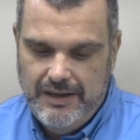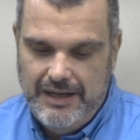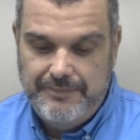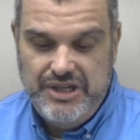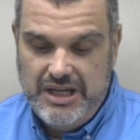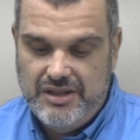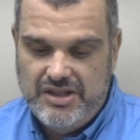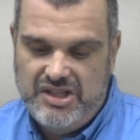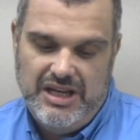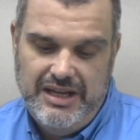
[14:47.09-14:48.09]
I'm taking the
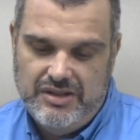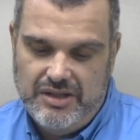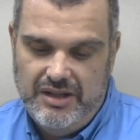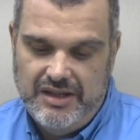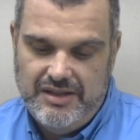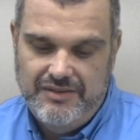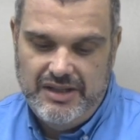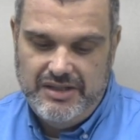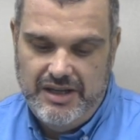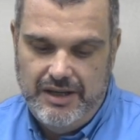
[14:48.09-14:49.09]
science elective, I
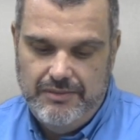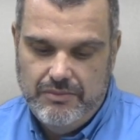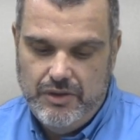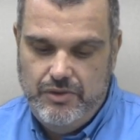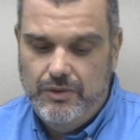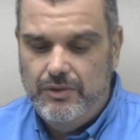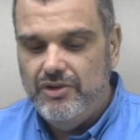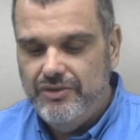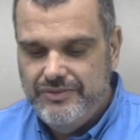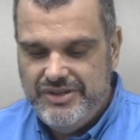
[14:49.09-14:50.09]
said.
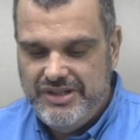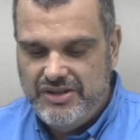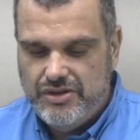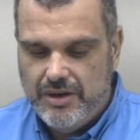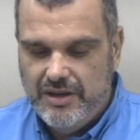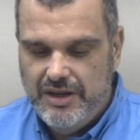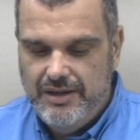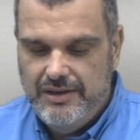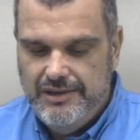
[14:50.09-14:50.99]
Cool, said Charlotte.